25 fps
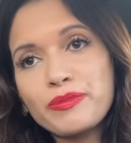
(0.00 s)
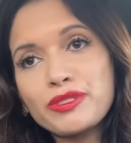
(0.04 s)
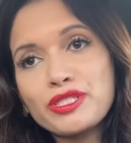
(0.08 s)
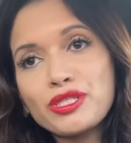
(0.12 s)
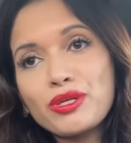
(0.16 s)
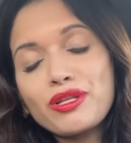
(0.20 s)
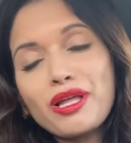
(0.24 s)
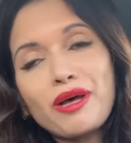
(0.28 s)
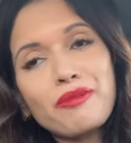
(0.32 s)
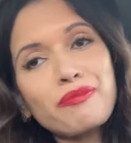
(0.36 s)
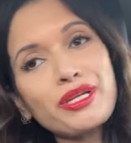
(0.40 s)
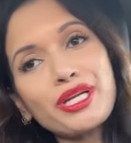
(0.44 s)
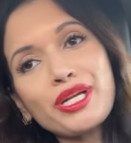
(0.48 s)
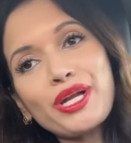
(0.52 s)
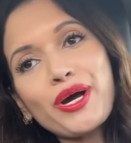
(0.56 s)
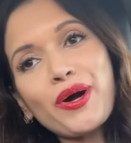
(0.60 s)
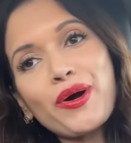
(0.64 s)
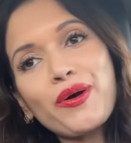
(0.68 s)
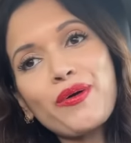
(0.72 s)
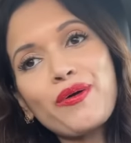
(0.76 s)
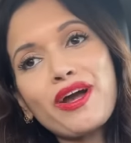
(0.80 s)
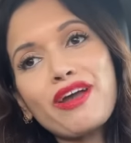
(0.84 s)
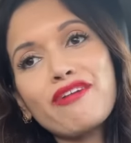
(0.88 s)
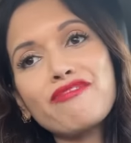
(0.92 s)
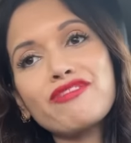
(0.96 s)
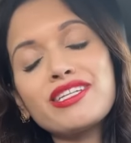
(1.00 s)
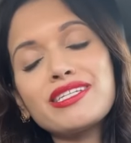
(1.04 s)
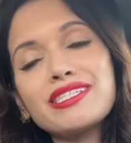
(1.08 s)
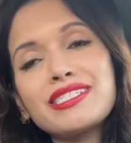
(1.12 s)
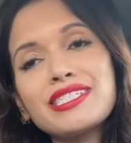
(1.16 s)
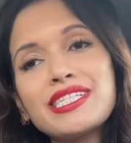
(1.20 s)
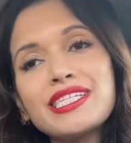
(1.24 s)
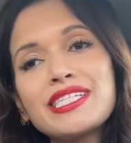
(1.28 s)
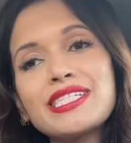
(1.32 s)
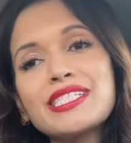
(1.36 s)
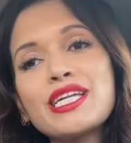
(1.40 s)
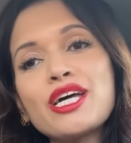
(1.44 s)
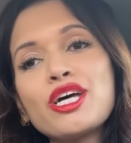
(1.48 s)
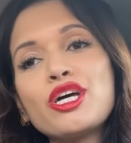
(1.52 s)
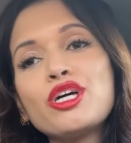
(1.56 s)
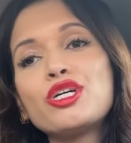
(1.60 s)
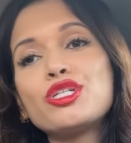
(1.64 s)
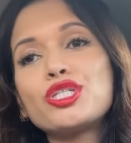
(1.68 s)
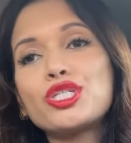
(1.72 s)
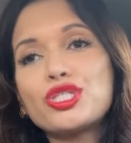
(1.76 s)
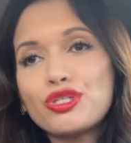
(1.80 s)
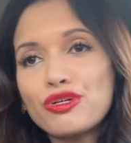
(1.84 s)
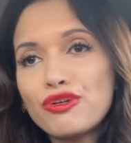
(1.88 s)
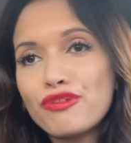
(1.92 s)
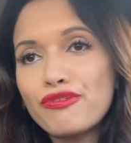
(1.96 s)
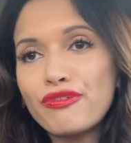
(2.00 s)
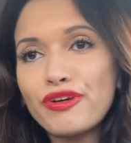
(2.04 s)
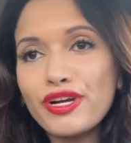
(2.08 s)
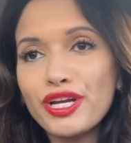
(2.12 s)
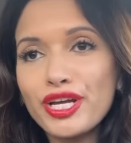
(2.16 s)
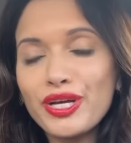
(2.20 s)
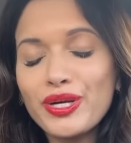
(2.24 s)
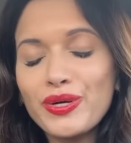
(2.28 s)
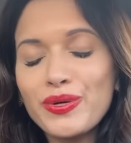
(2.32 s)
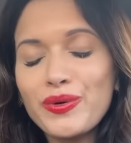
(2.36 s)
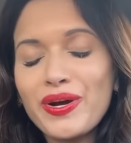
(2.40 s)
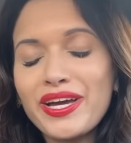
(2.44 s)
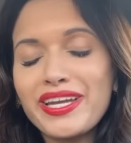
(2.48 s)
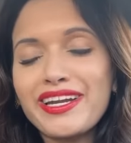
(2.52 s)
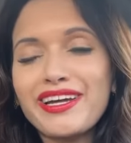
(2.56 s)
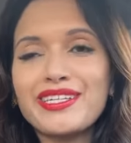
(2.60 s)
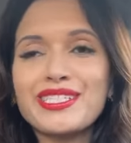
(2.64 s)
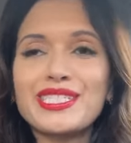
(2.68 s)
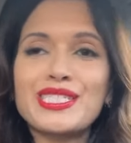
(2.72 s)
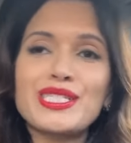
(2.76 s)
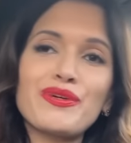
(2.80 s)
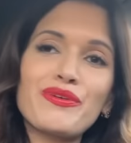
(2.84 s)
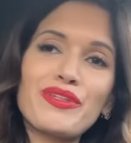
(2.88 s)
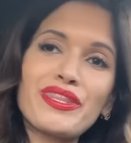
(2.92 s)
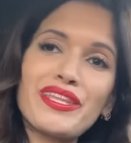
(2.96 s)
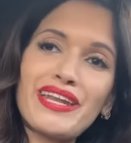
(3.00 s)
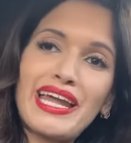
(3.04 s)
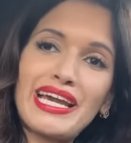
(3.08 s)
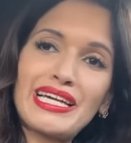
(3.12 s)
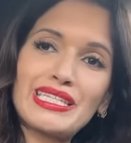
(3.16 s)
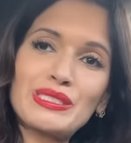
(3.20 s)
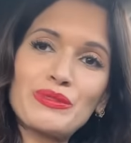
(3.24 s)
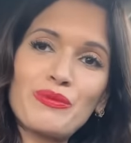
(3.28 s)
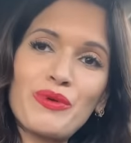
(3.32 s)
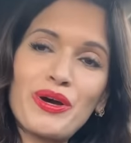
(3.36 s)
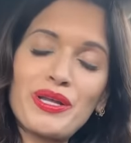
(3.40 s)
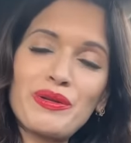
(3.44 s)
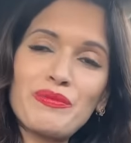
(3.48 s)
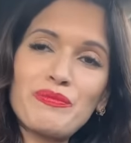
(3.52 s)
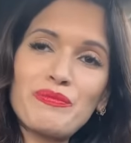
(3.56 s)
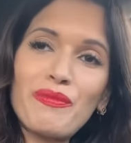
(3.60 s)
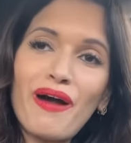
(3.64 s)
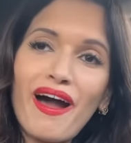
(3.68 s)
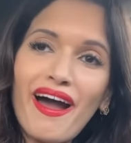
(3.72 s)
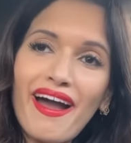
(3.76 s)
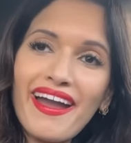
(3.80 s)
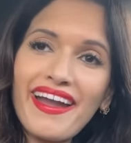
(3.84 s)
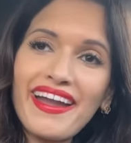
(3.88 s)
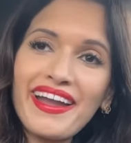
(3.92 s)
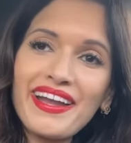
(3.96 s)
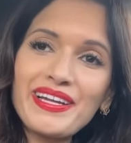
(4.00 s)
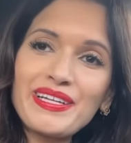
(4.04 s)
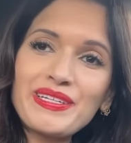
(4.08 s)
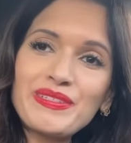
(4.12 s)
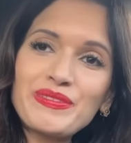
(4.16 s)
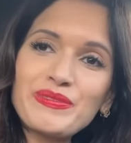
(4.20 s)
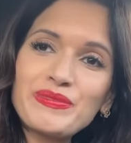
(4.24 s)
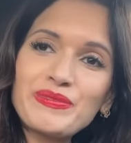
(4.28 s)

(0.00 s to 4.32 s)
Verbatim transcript: So let me know if this is true for you, and I'll see you in the next one. Bye.